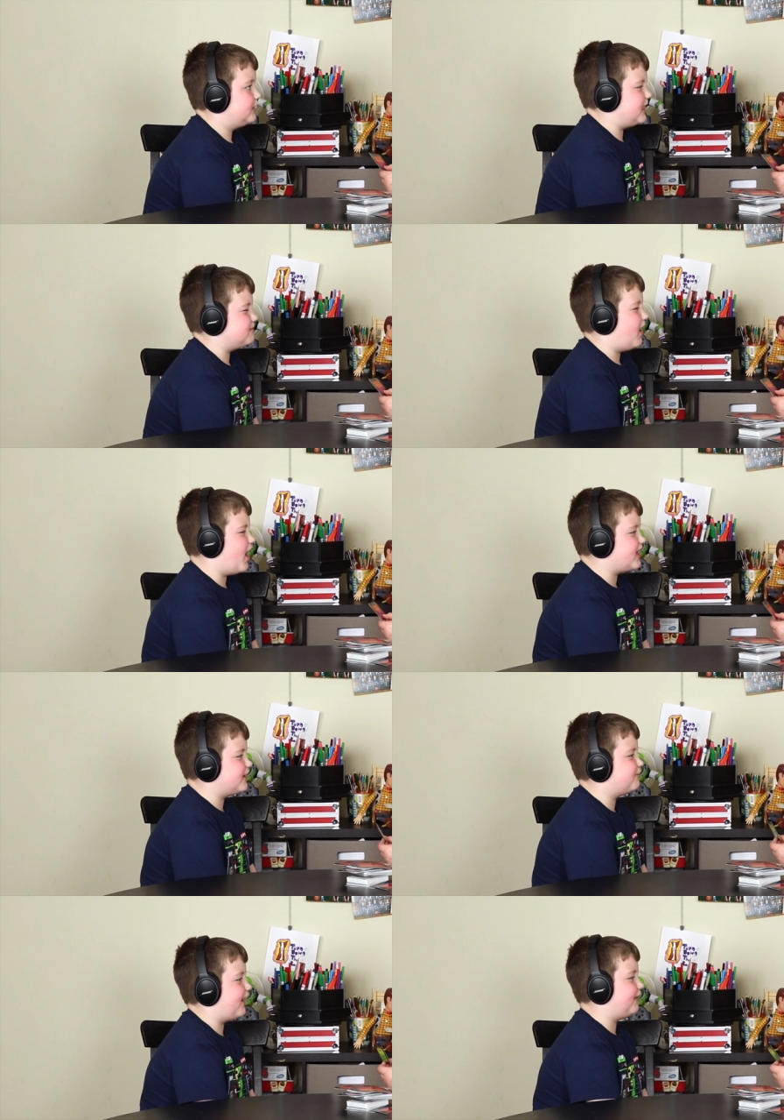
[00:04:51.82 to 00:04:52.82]
The mug
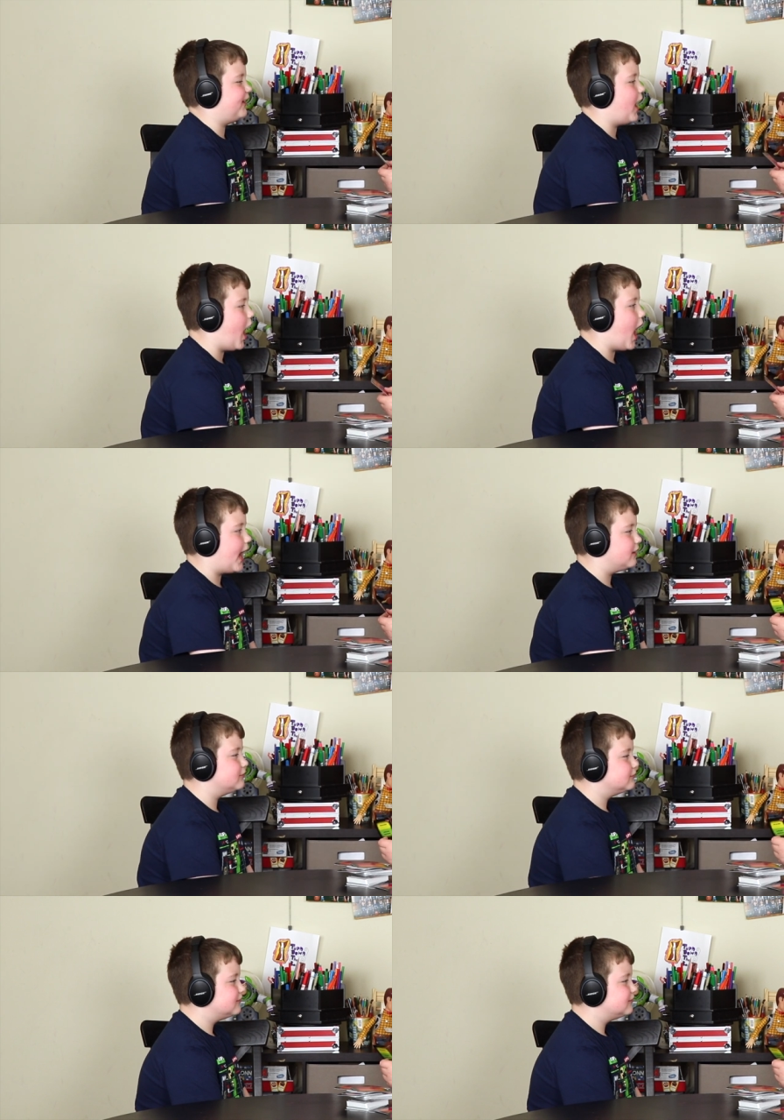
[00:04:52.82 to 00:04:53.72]
is very hot.